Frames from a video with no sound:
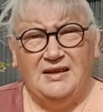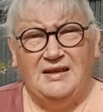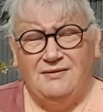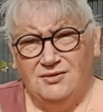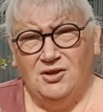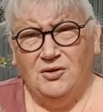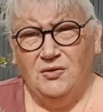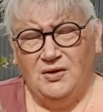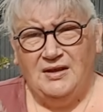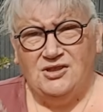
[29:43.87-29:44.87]
even
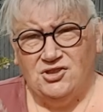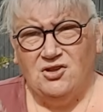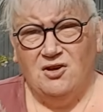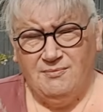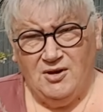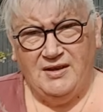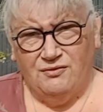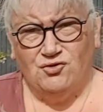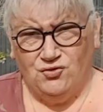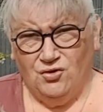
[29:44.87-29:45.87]
though each time I
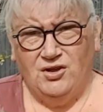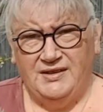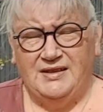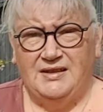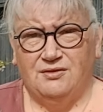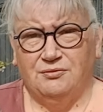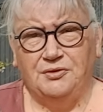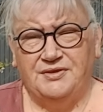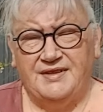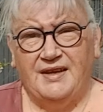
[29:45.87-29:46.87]
have tried to get the
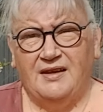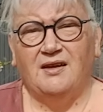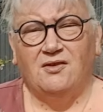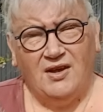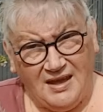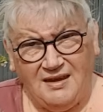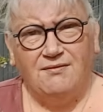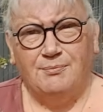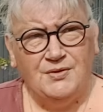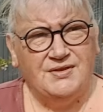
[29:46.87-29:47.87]
roots out, and I
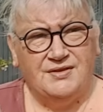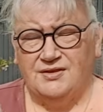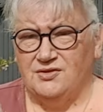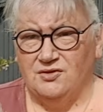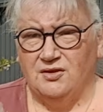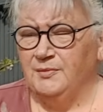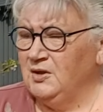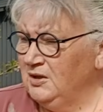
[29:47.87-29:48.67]
have most of the time,